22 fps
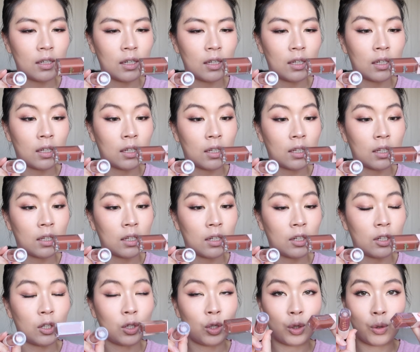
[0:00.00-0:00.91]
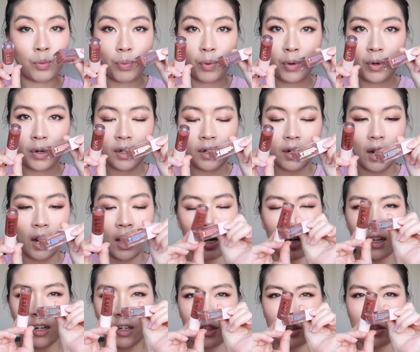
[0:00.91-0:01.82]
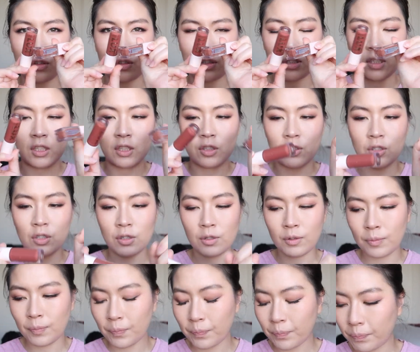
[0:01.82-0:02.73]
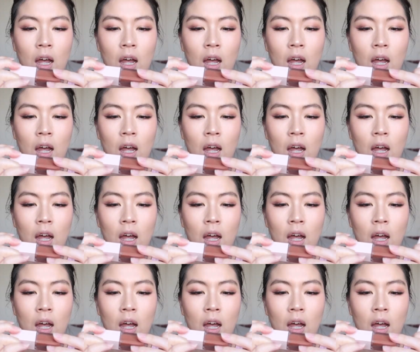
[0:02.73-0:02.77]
in Newport. I'm gonna use these two.